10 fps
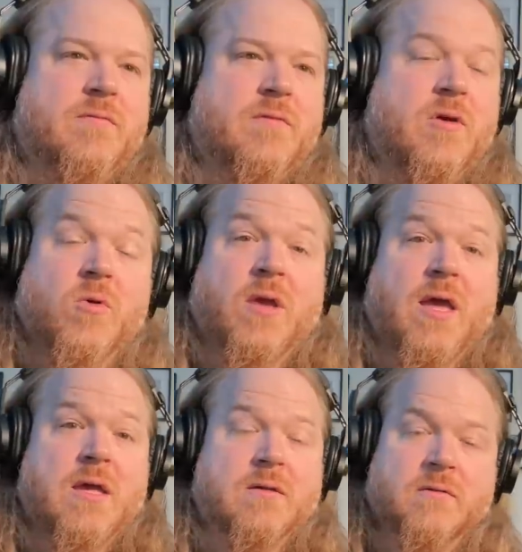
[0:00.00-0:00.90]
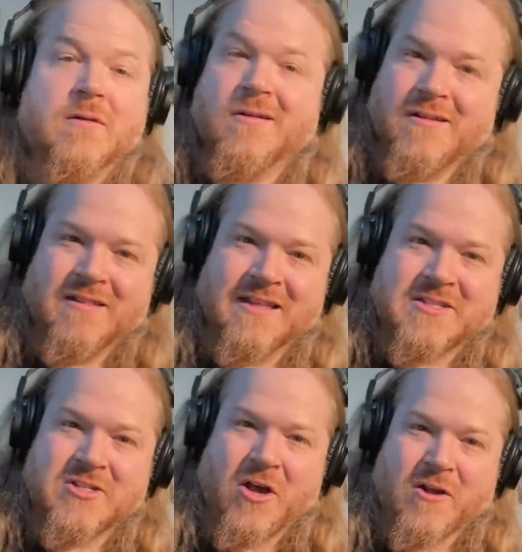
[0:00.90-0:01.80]
Okay.
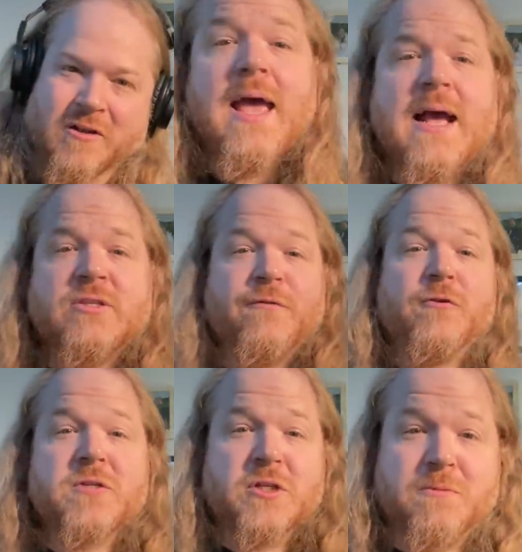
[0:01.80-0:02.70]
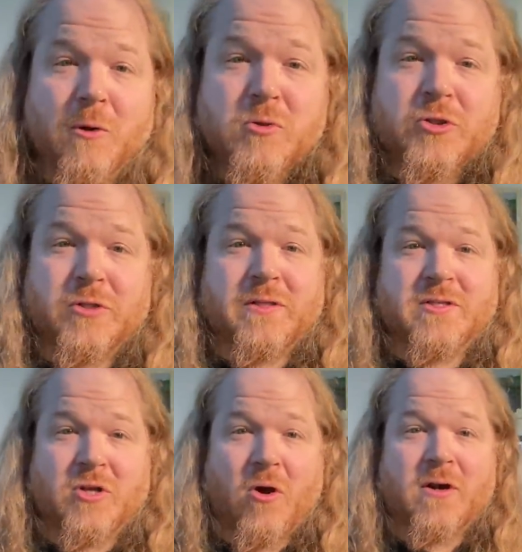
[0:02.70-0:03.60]
Let's talk. As a first exposure to
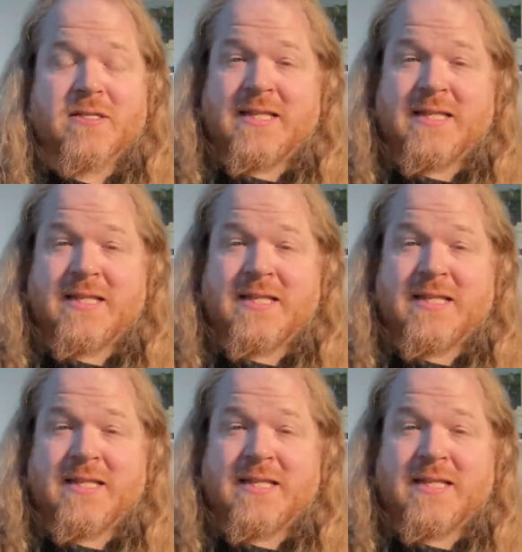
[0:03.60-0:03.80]
this artist,